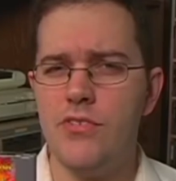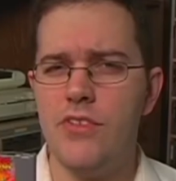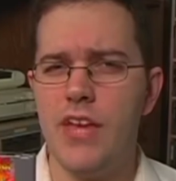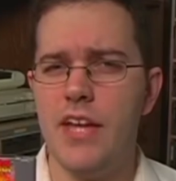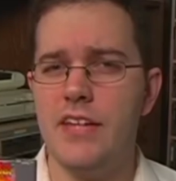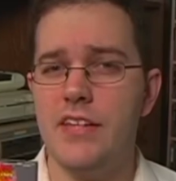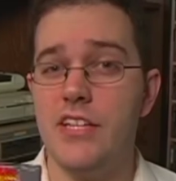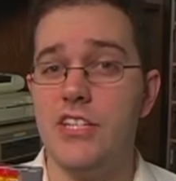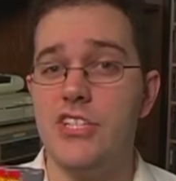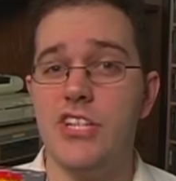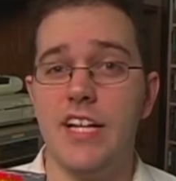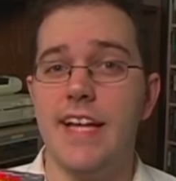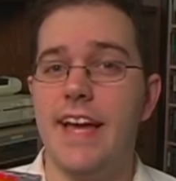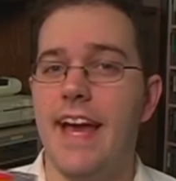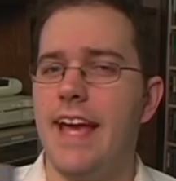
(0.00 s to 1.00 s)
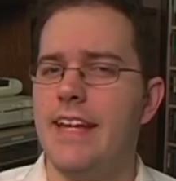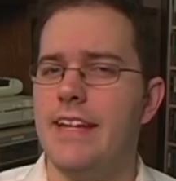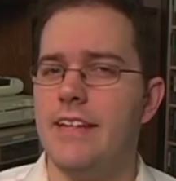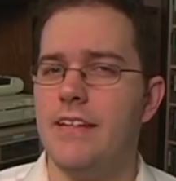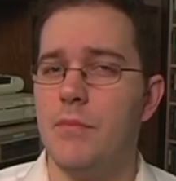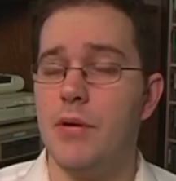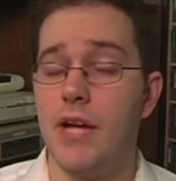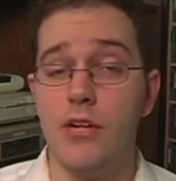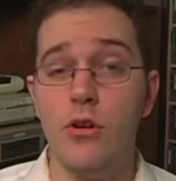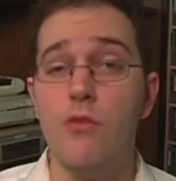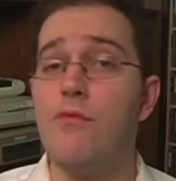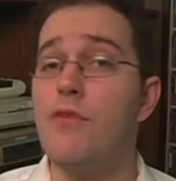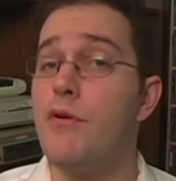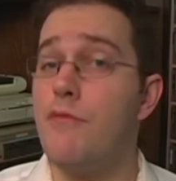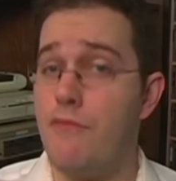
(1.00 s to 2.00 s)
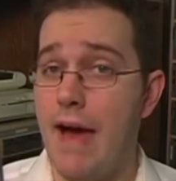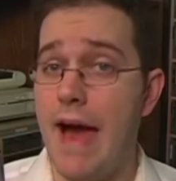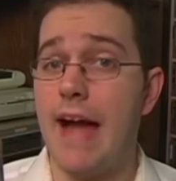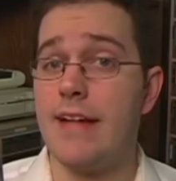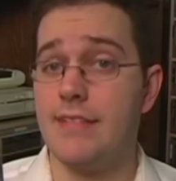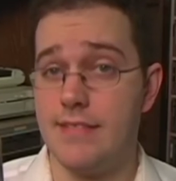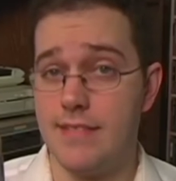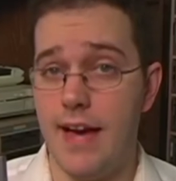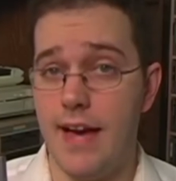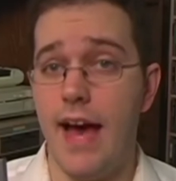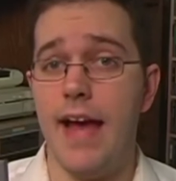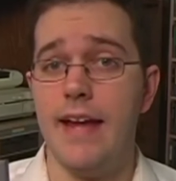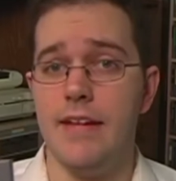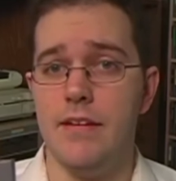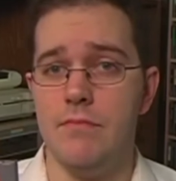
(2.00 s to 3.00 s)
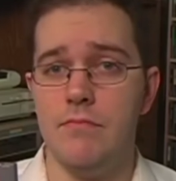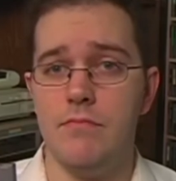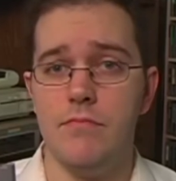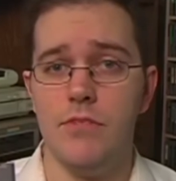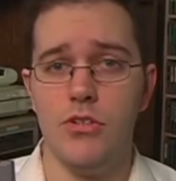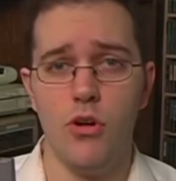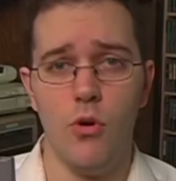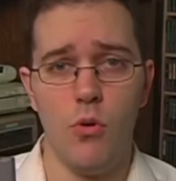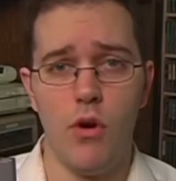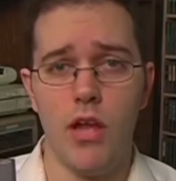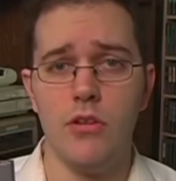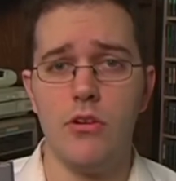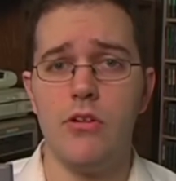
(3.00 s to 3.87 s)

a lot of people, especially around my age, Angry Video Game